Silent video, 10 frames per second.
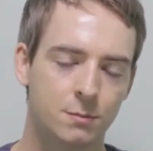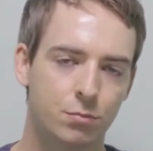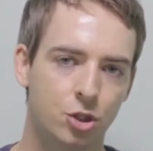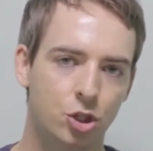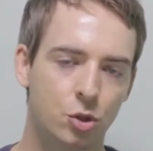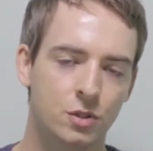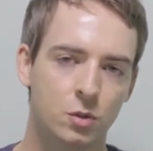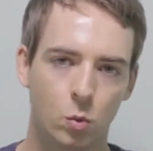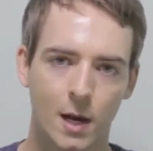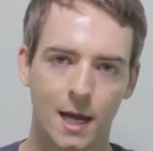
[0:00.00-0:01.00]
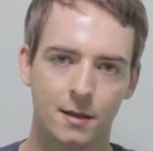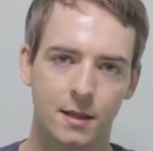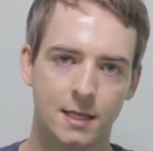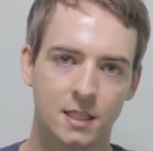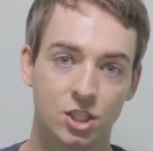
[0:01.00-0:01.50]
produced when
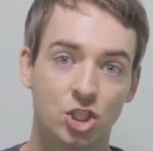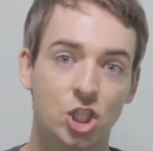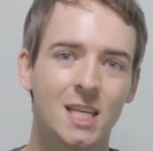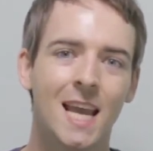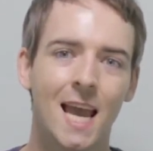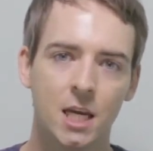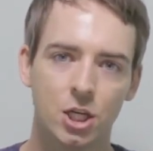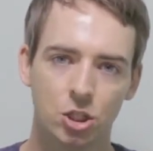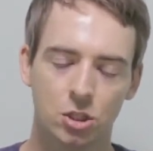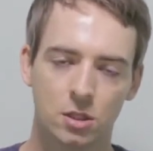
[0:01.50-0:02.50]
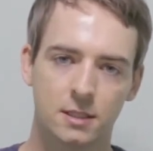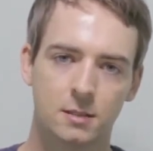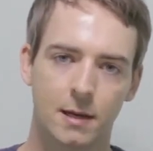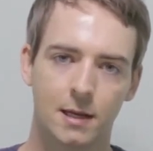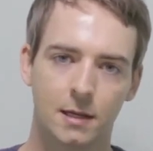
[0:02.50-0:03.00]
there's a GH
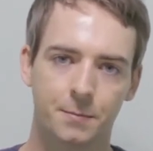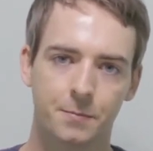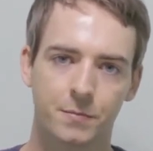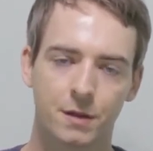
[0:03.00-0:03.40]
spelling.